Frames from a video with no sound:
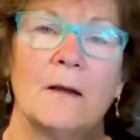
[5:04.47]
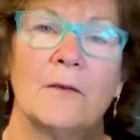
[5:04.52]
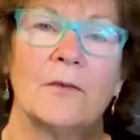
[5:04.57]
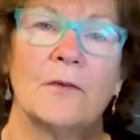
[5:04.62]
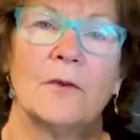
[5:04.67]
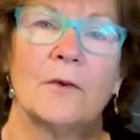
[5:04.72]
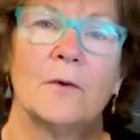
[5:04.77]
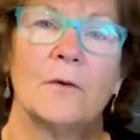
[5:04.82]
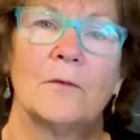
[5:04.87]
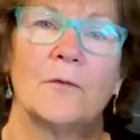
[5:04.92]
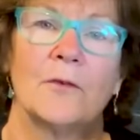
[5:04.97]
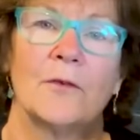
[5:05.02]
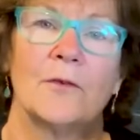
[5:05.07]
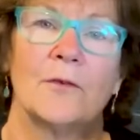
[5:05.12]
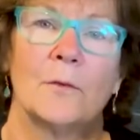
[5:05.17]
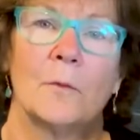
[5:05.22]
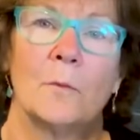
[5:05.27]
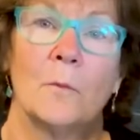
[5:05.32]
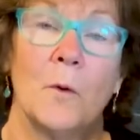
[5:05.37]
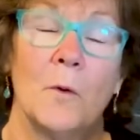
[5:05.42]

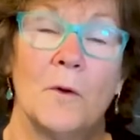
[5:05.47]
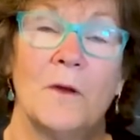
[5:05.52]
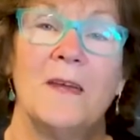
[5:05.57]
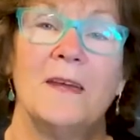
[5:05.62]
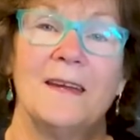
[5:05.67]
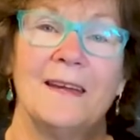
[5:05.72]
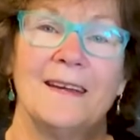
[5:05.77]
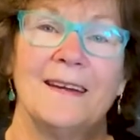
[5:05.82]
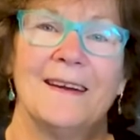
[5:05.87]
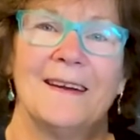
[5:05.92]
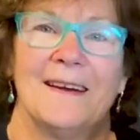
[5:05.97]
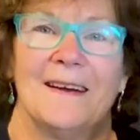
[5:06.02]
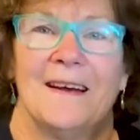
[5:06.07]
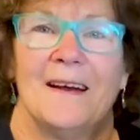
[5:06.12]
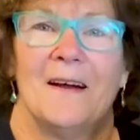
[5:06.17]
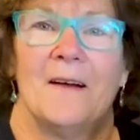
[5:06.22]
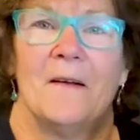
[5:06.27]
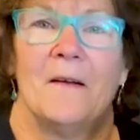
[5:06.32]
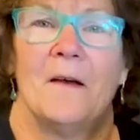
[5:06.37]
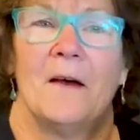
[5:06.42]
ourselves working
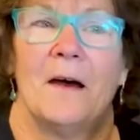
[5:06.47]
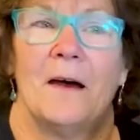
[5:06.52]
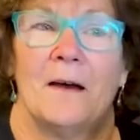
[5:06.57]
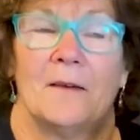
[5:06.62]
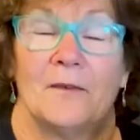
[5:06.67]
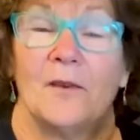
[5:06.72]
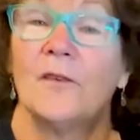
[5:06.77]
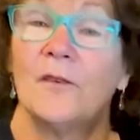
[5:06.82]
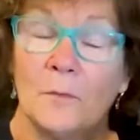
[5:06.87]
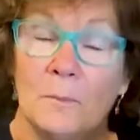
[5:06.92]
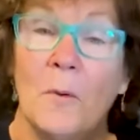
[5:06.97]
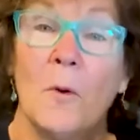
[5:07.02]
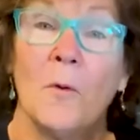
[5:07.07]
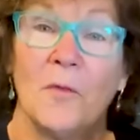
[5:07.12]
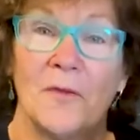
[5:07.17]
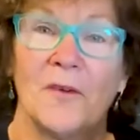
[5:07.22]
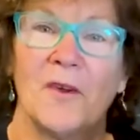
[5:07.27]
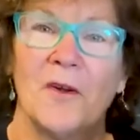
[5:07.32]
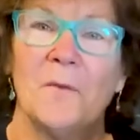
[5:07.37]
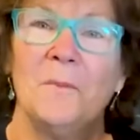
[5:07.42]
to
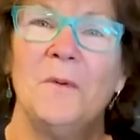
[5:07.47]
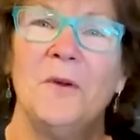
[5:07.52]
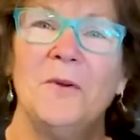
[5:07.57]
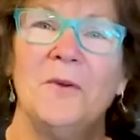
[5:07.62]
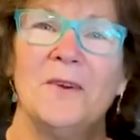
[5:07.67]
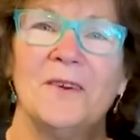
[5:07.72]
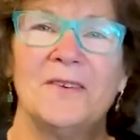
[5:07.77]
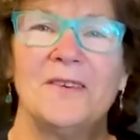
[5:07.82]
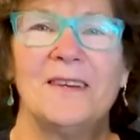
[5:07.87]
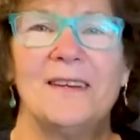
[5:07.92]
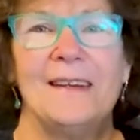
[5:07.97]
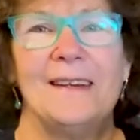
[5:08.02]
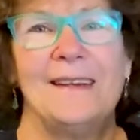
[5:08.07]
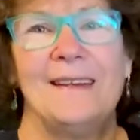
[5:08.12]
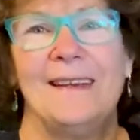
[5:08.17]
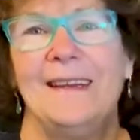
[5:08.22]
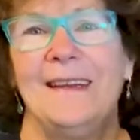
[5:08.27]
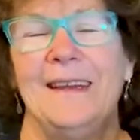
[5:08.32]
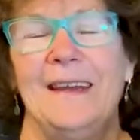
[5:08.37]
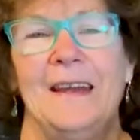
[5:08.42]
support the
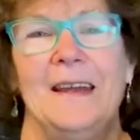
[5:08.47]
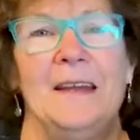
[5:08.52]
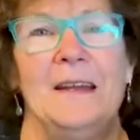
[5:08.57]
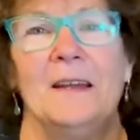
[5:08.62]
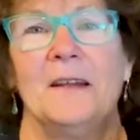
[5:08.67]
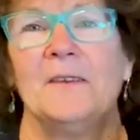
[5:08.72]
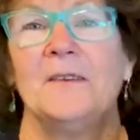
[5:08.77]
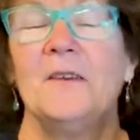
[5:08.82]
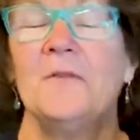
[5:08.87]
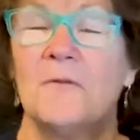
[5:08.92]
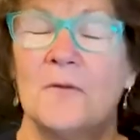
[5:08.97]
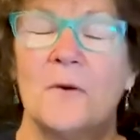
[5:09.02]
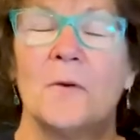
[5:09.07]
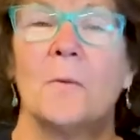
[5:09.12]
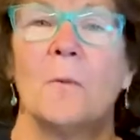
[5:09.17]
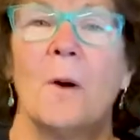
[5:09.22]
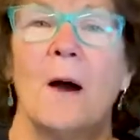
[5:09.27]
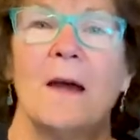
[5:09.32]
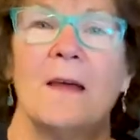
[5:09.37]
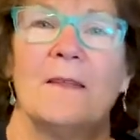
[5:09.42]
community in a
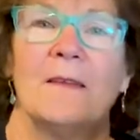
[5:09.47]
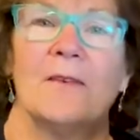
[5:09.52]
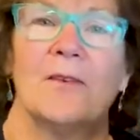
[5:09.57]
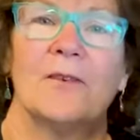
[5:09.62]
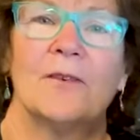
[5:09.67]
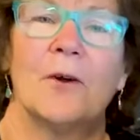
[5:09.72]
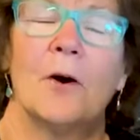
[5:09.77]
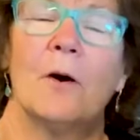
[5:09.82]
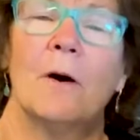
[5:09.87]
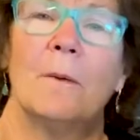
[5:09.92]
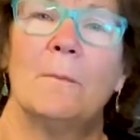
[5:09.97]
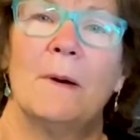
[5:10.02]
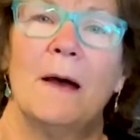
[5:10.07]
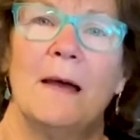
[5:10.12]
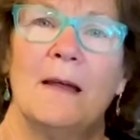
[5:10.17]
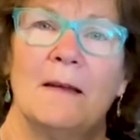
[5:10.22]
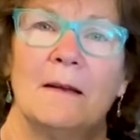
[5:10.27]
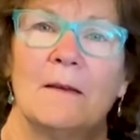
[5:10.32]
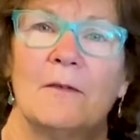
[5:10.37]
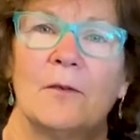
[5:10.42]
different way this time,
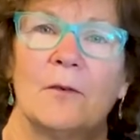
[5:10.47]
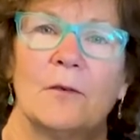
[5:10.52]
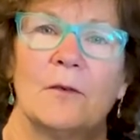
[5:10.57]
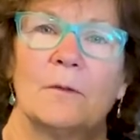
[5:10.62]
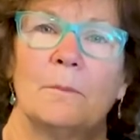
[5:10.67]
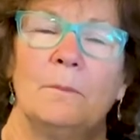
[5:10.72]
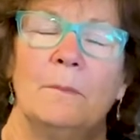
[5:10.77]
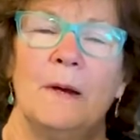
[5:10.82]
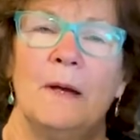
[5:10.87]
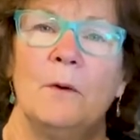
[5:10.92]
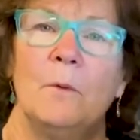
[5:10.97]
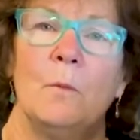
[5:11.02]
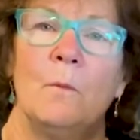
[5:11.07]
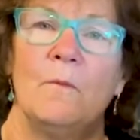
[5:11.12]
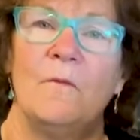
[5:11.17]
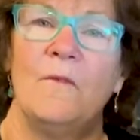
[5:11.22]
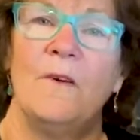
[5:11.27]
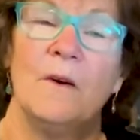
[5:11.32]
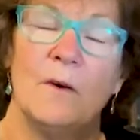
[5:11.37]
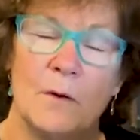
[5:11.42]
and it's been
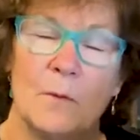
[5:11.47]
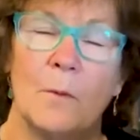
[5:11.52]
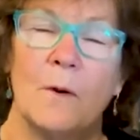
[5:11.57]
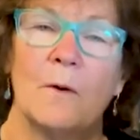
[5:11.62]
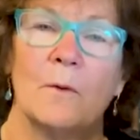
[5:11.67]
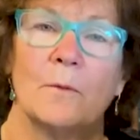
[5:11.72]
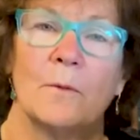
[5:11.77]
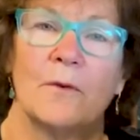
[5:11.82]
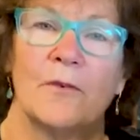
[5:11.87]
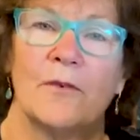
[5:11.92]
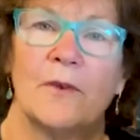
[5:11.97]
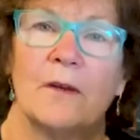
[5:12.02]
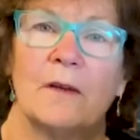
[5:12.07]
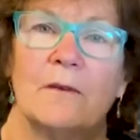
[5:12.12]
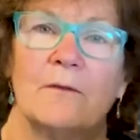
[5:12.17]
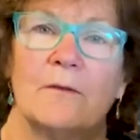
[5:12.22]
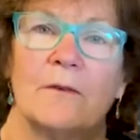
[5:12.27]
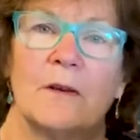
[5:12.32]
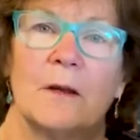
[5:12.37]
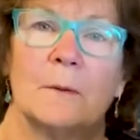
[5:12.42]
very well
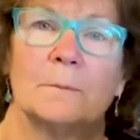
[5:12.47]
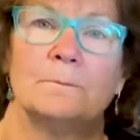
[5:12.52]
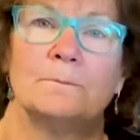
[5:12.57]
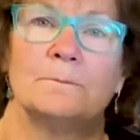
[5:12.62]
received.